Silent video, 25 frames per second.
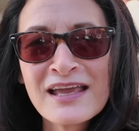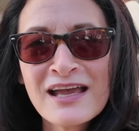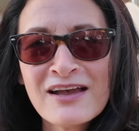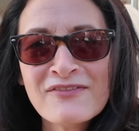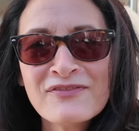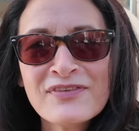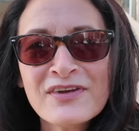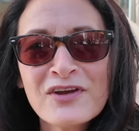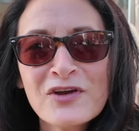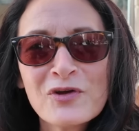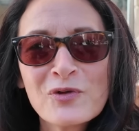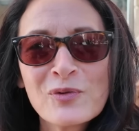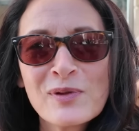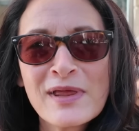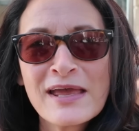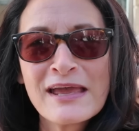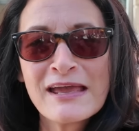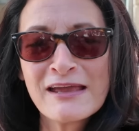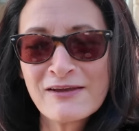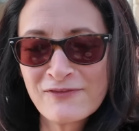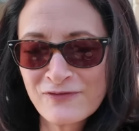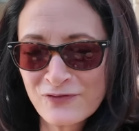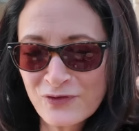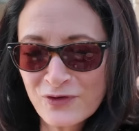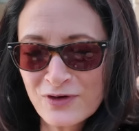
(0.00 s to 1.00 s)
Cafe
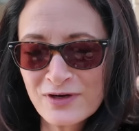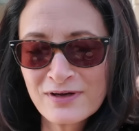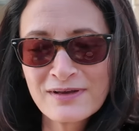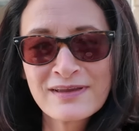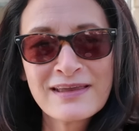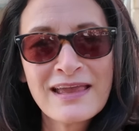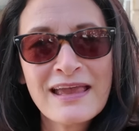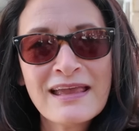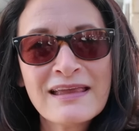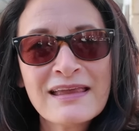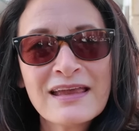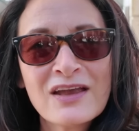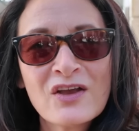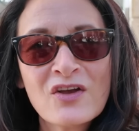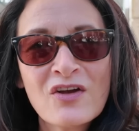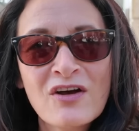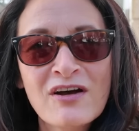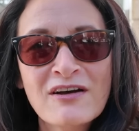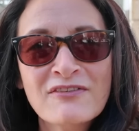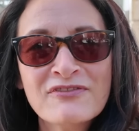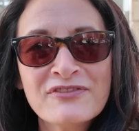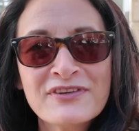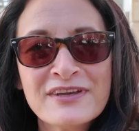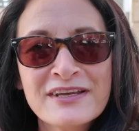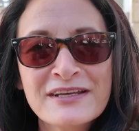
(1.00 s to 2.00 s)
Olay for cake and
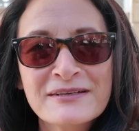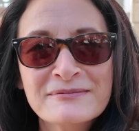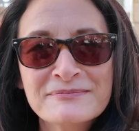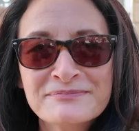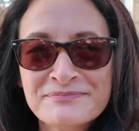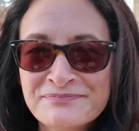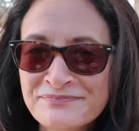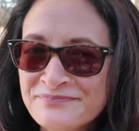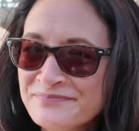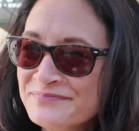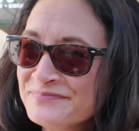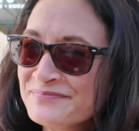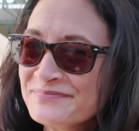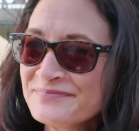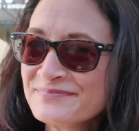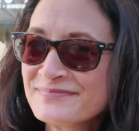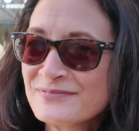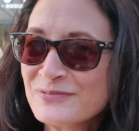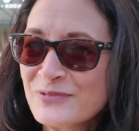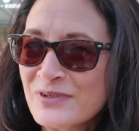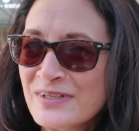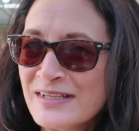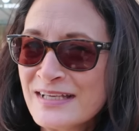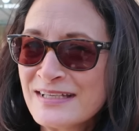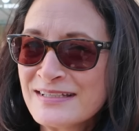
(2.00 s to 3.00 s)
coffee.
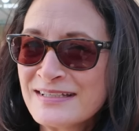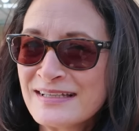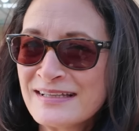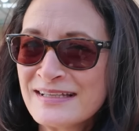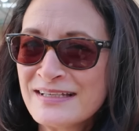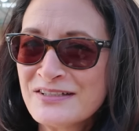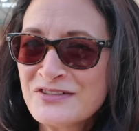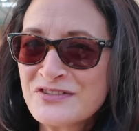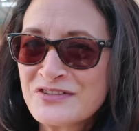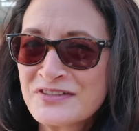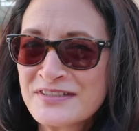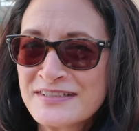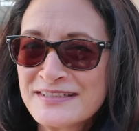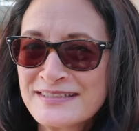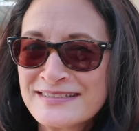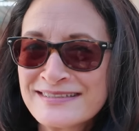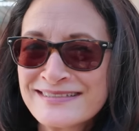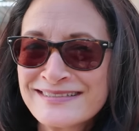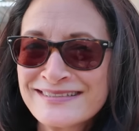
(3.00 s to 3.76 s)
Really delicious.